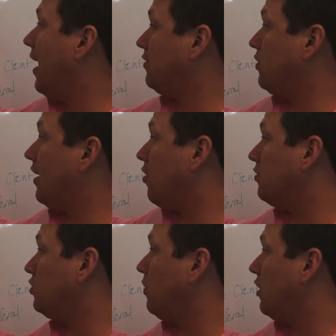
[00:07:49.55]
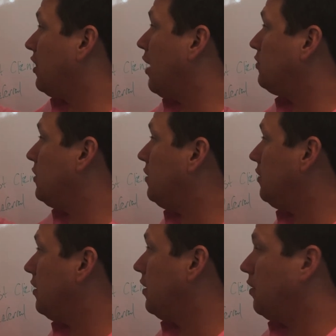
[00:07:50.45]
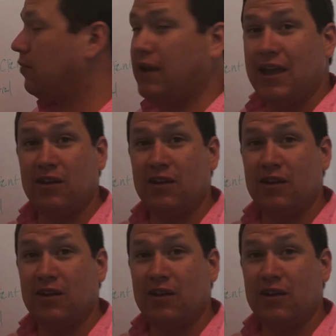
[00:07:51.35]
so that costs you $1,000, right?